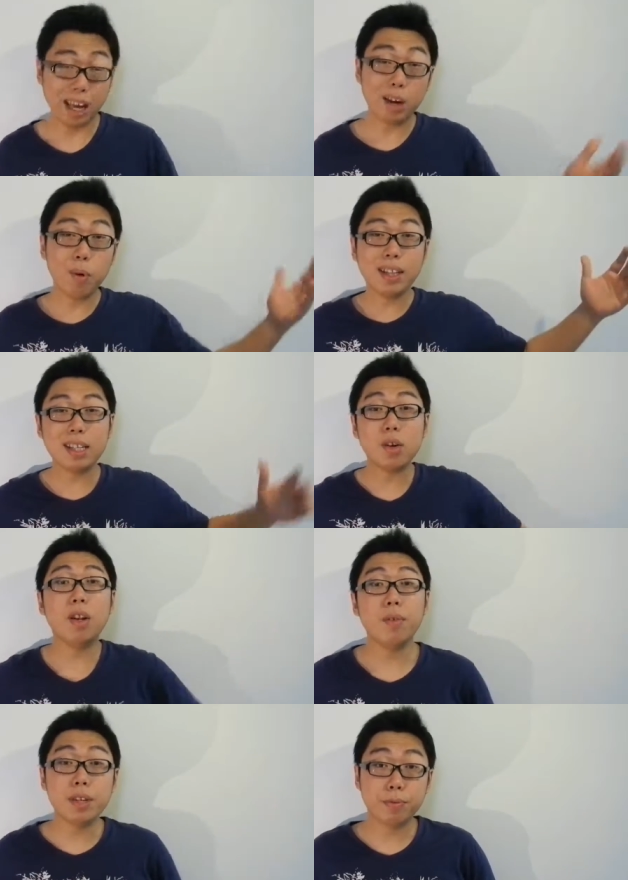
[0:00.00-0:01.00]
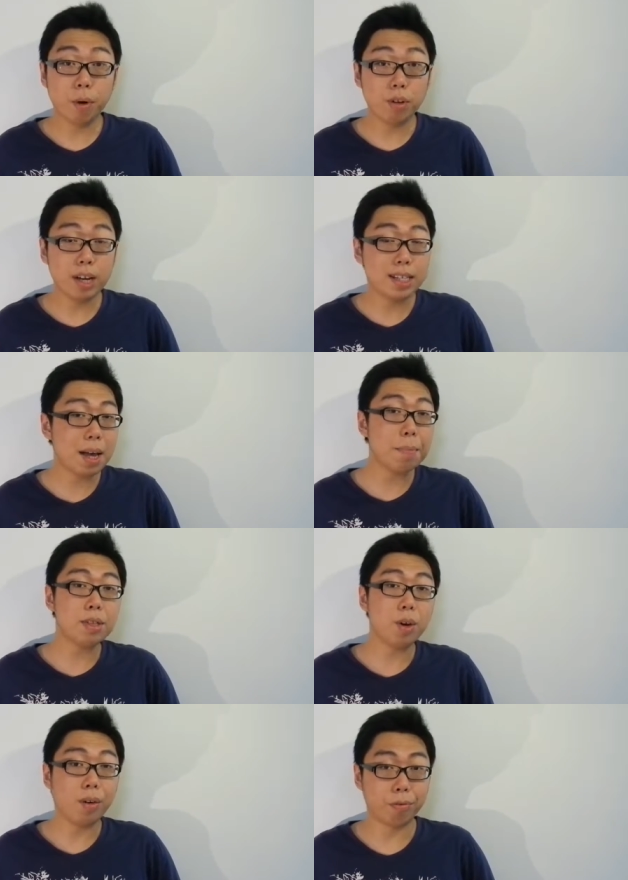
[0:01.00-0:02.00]
Anyway, that's all there is for today's
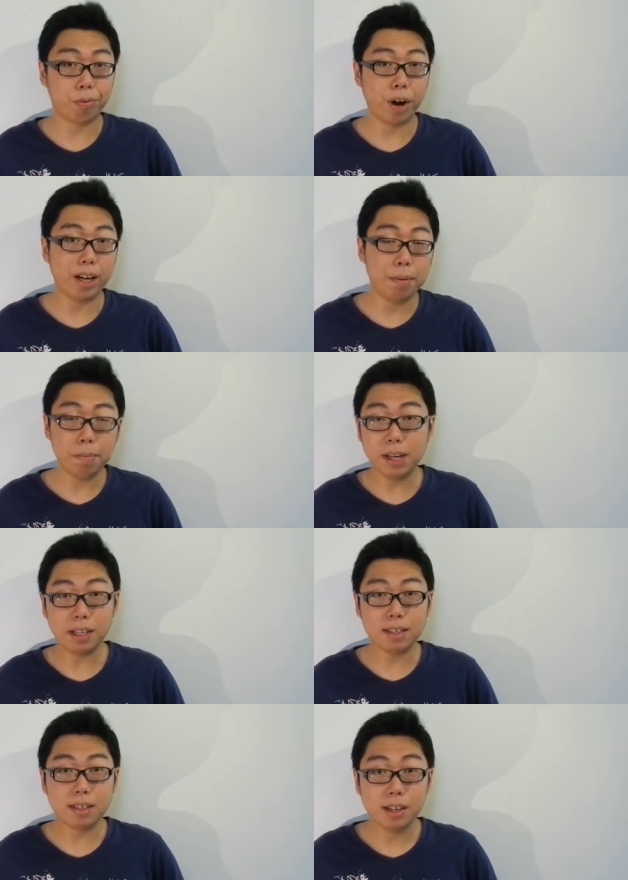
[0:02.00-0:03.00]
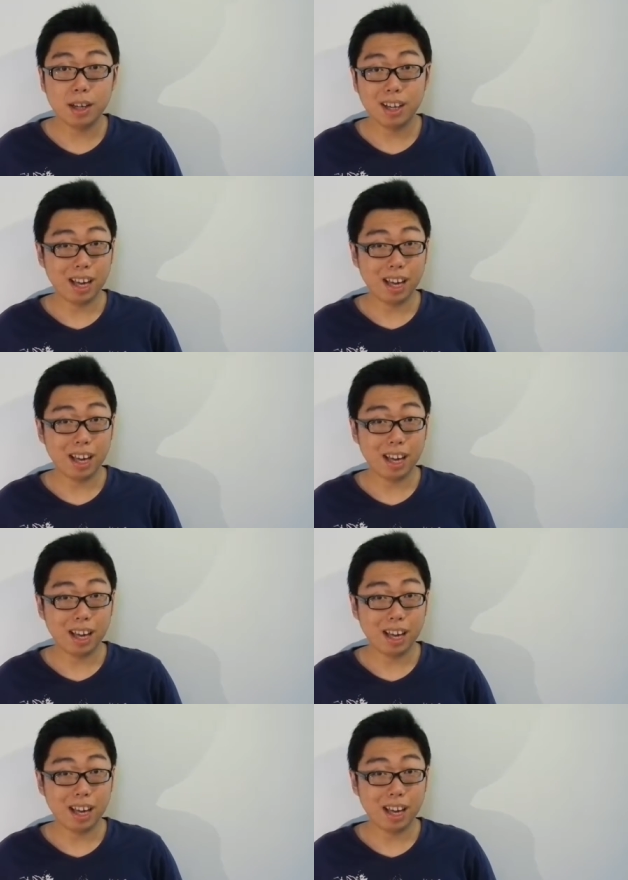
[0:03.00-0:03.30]
episode of Friday Minis.